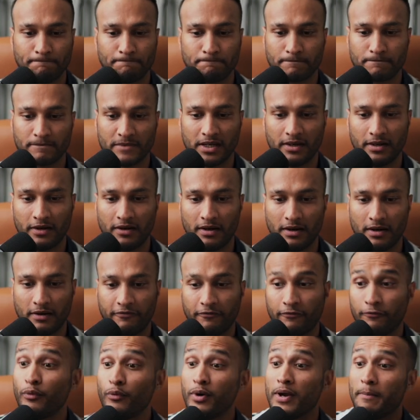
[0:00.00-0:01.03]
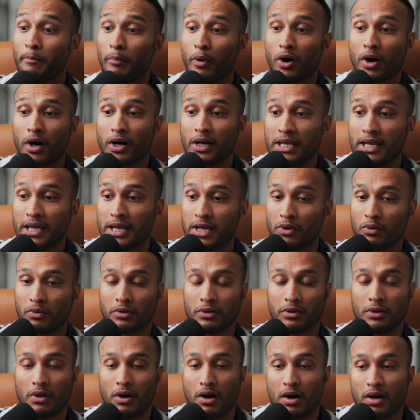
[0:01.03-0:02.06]
a free parking or a
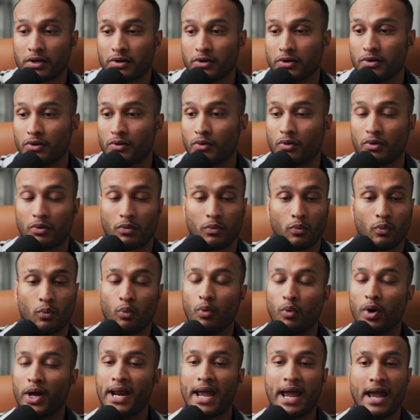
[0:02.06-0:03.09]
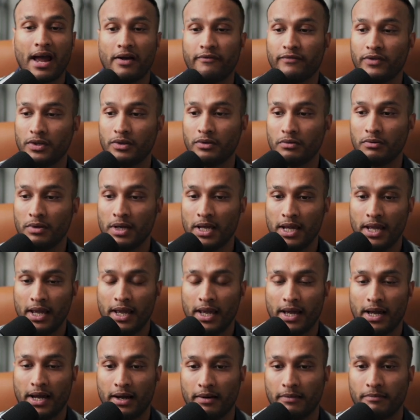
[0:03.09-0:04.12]
locker or what have you.
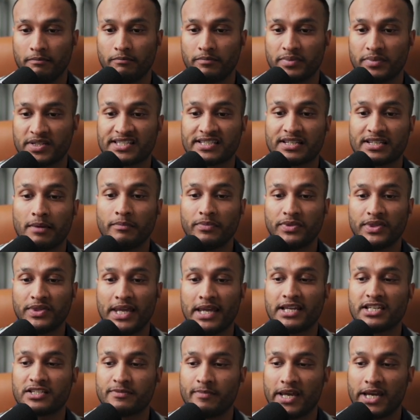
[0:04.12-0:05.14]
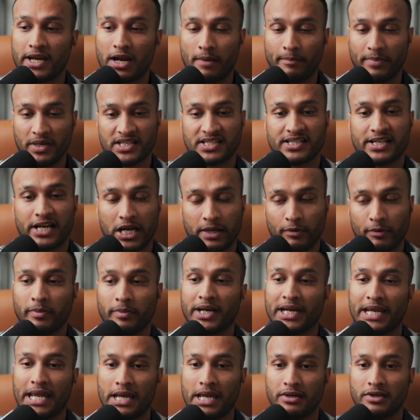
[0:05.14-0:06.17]
Some things may not be assignable, but
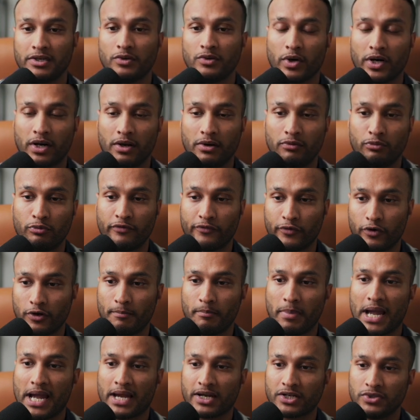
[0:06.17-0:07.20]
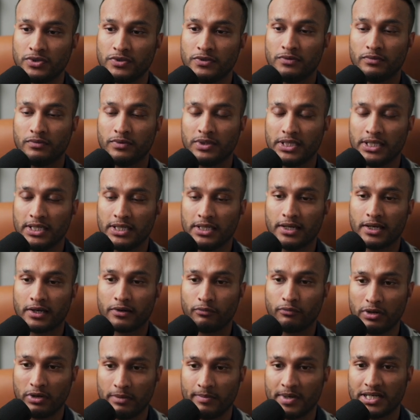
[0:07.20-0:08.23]
again, you want to revert back to the
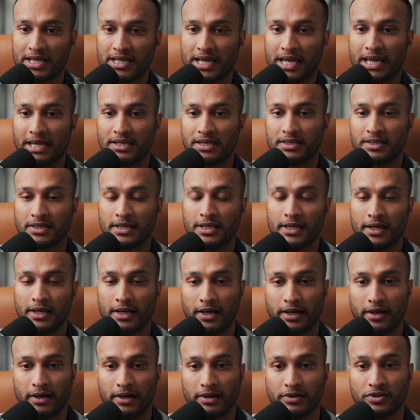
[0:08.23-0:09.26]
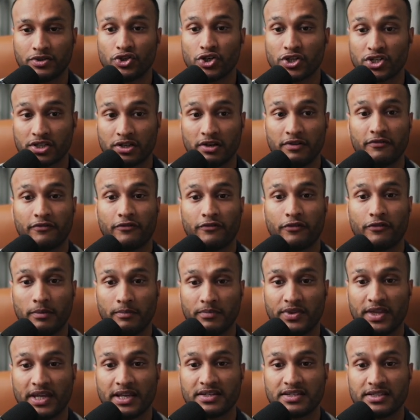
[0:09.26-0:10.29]
agreement and just confirm
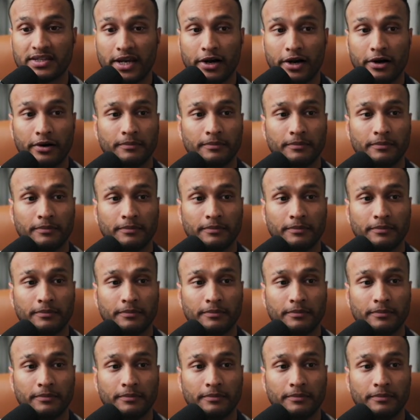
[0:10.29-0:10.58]
things there.